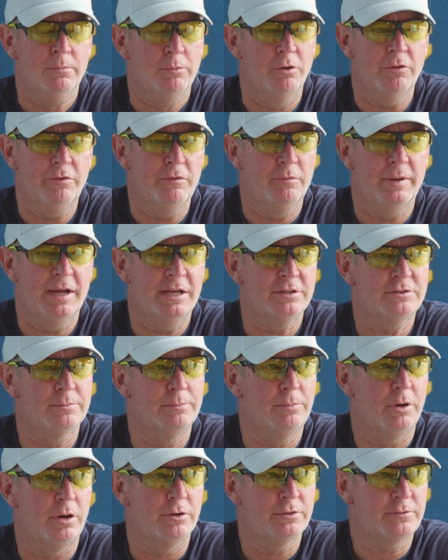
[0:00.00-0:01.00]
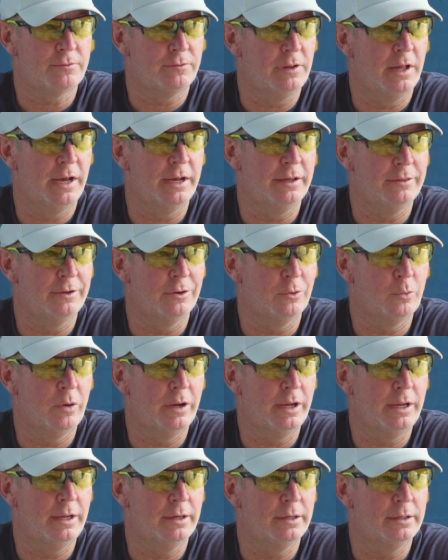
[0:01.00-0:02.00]
both of them had some balls flying their
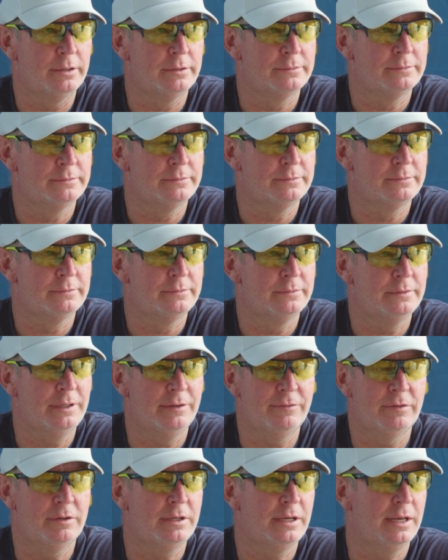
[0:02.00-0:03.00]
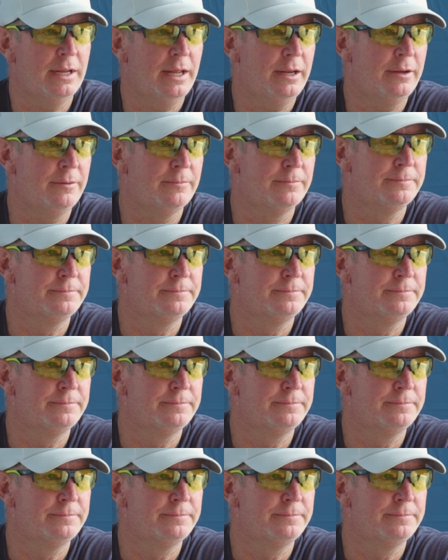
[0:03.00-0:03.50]
way even today.